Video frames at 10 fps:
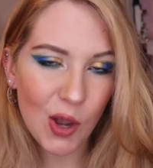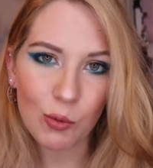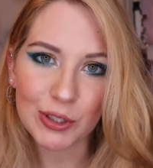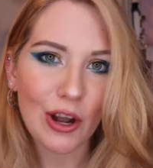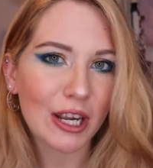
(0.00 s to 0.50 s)

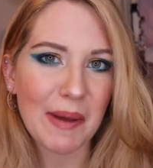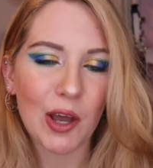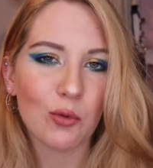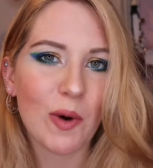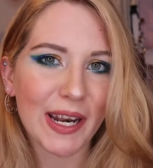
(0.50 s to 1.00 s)
We'll talk
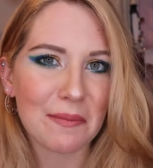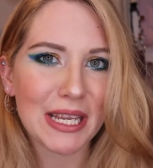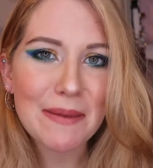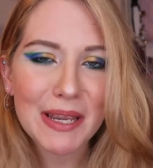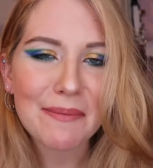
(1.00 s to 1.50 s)
about what I'm
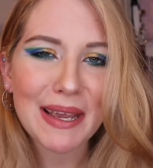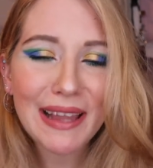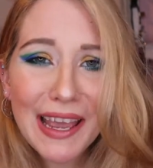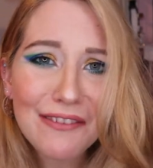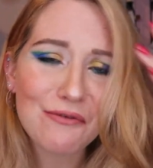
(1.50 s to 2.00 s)
keeping in my
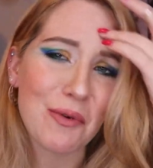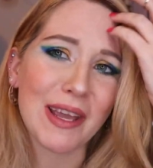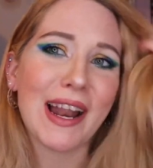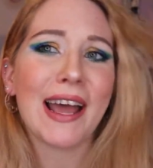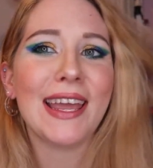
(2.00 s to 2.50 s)
life,
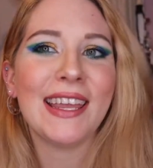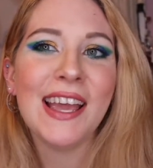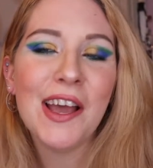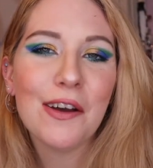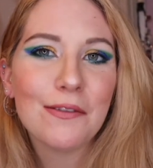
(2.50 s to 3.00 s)
what I
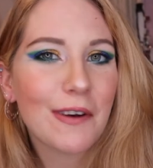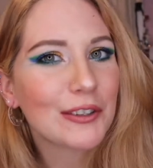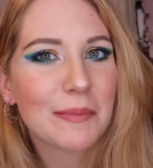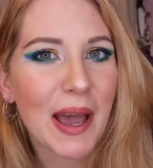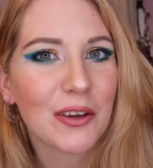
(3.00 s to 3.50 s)

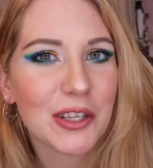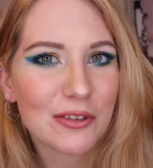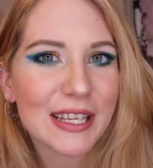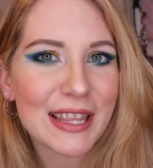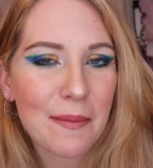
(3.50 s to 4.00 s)
felt about
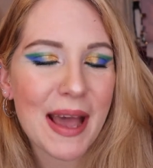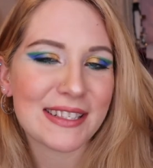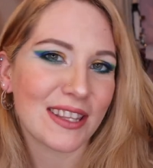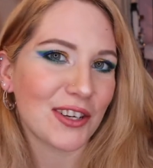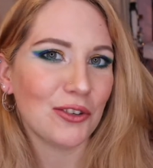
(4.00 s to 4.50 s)
using them
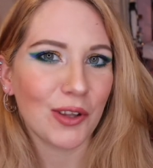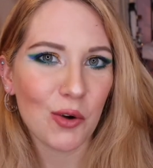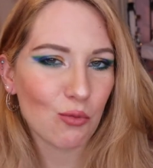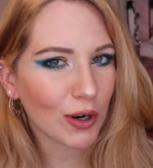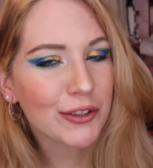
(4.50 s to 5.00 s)
as a little
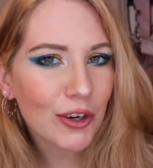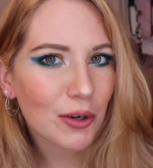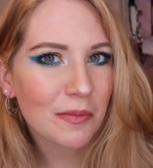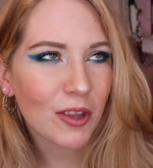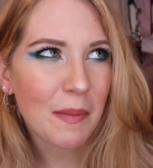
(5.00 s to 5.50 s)

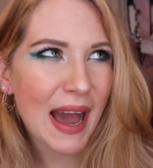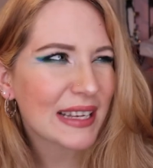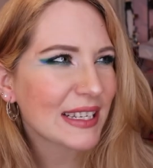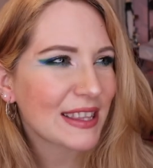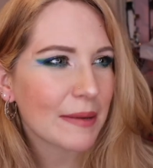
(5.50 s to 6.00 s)
wardrobe for the
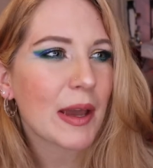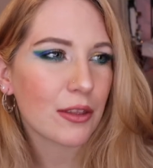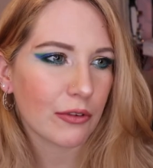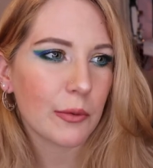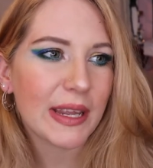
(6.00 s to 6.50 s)
past, I think,
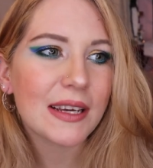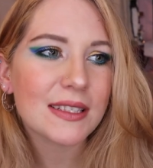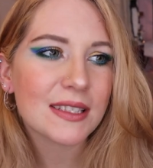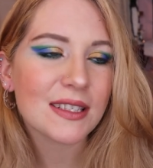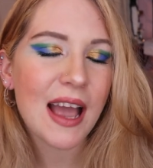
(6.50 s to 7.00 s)
about three
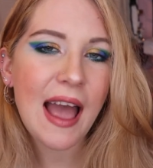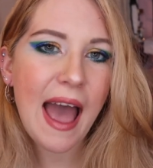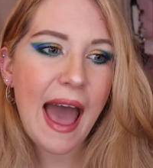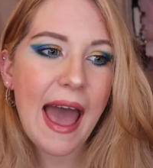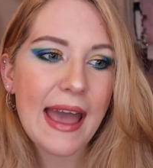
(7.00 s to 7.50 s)
weeks,
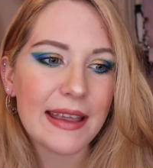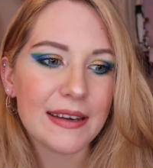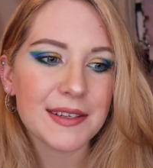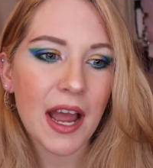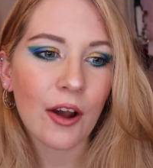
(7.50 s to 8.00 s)

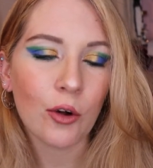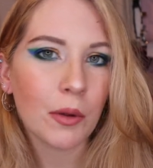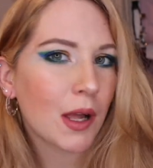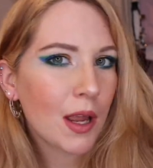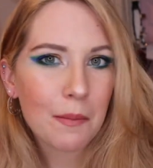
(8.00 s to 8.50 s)
and
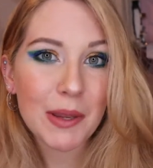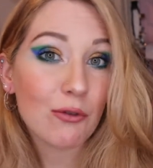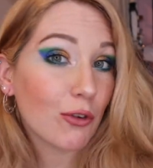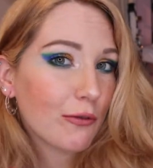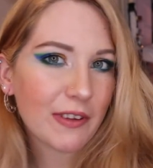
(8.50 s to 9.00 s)
I'll
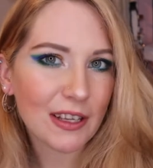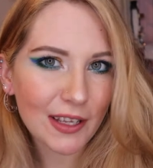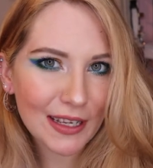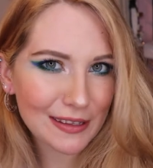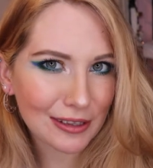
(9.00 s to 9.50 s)
be
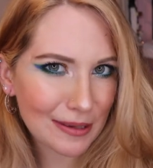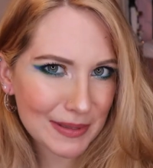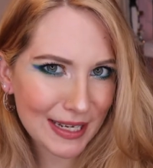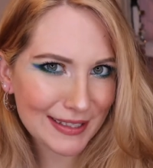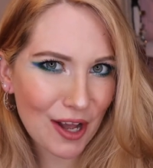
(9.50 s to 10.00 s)
revealing the
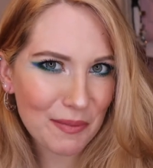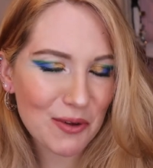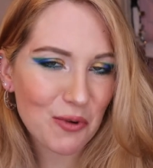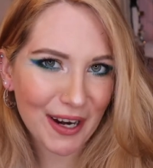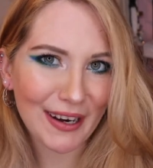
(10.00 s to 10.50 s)
lipsticks I'll
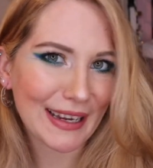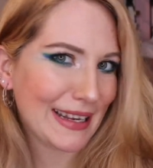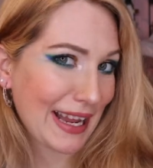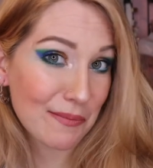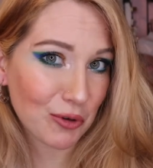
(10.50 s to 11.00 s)
be wearing
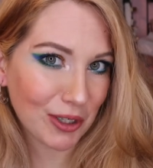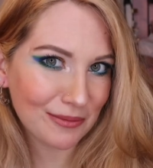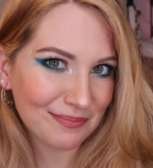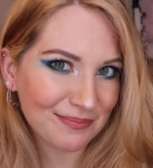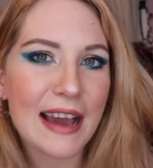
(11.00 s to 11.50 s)
in April.
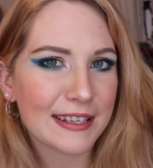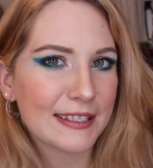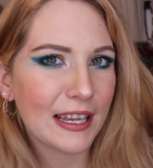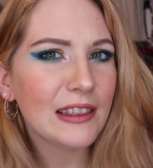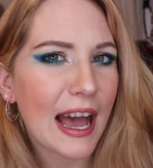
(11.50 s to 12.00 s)
As I
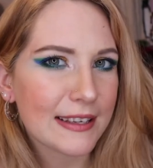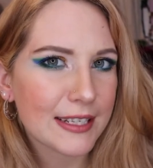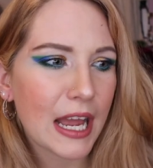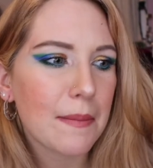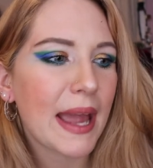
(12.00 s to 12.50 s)
said
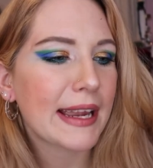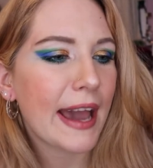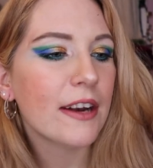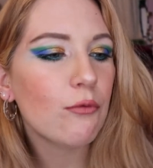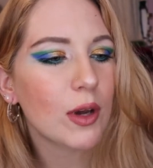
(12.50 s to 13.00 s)
last time, I
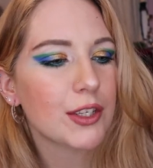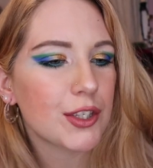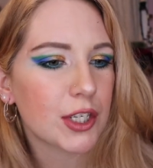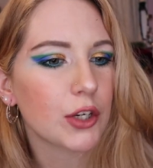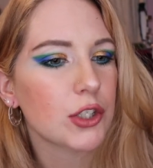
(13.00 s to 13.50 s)
kind of want
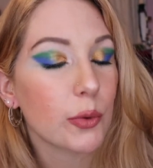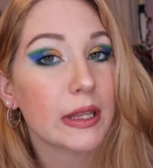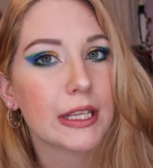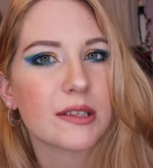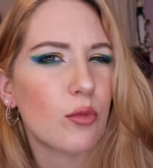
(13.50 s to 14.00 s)
to start
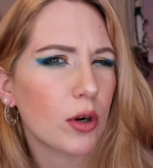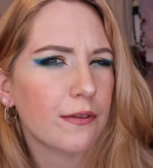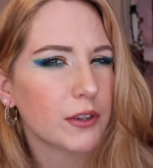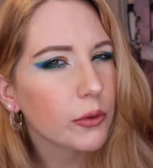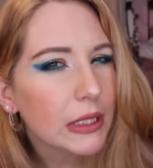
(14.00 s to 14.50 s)
doing this more
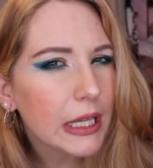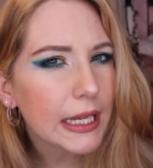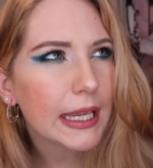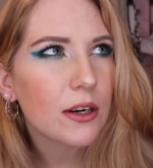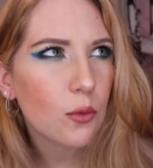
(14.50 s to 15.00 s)

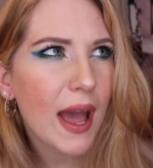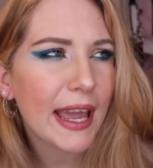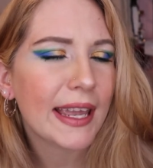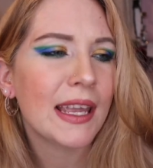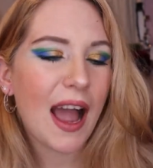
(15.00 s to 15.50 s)
fluidly in a
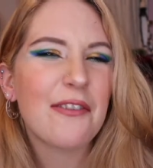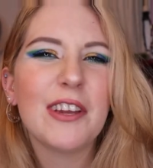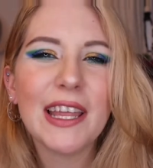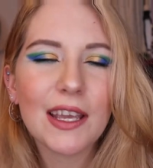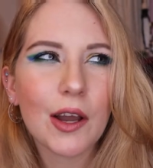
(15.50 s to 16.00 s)
way. I
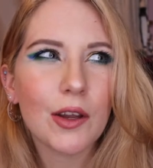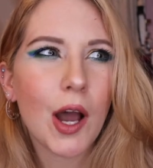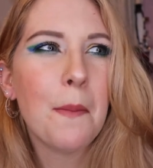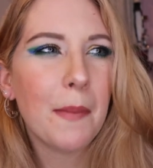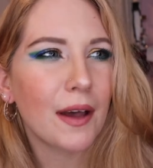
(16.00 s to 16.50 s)
feel like
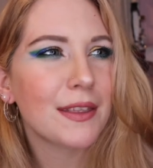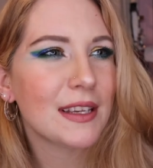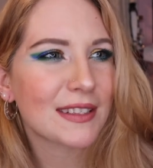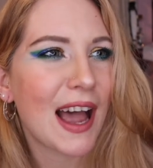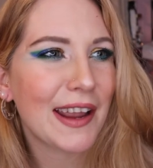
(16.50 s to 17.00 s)
a month
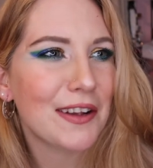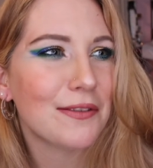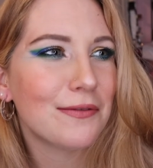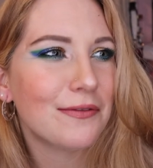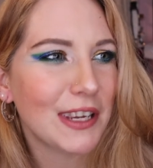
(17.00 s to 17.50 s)
is kind
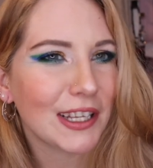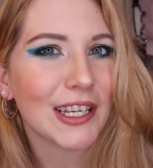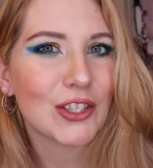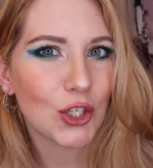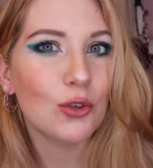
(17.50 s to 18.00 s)
of
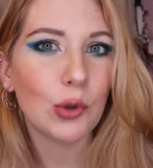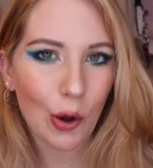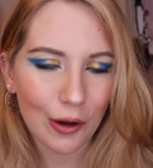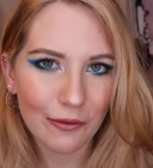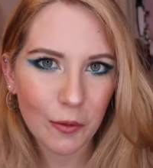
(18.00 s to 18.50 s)
feeling too
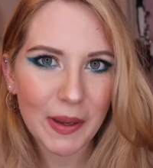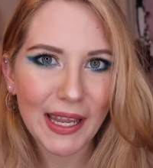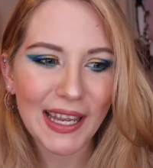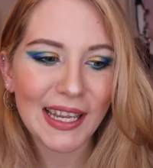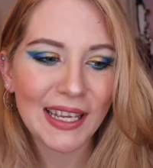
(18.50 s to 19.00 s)
long for
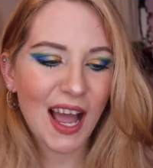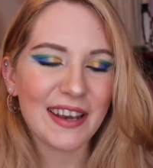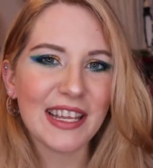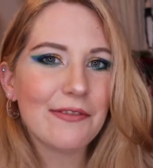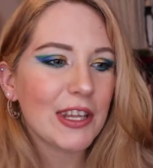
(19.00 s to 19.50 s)
me,
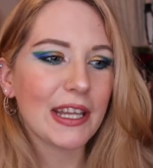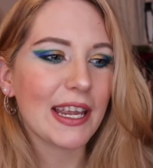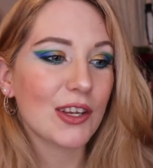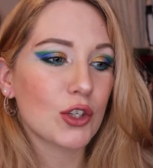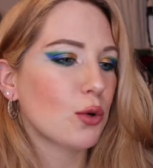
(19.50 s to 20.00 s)
and even
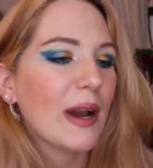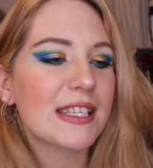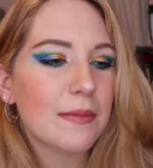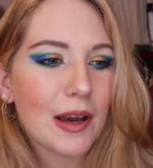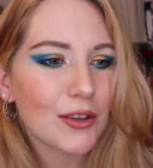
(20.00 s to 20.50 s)
like
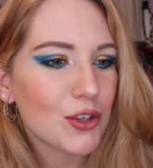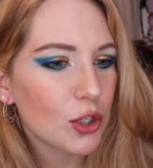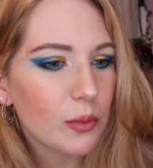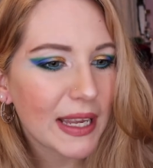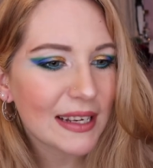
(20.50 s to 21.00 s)
twice a month,
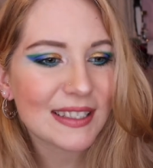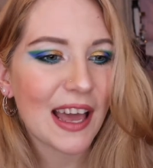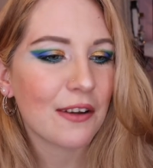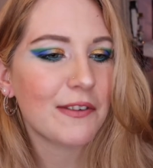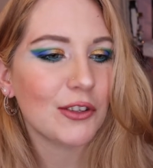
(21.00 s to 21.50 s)
two weeks
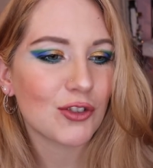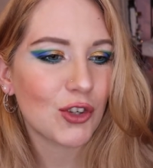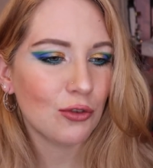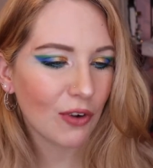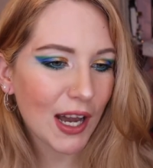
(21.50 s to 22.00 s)
kind of feels
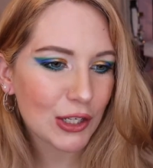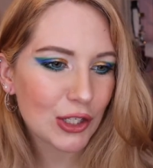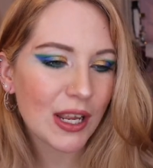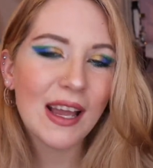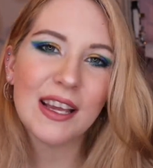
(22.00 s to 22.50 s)
too rushed.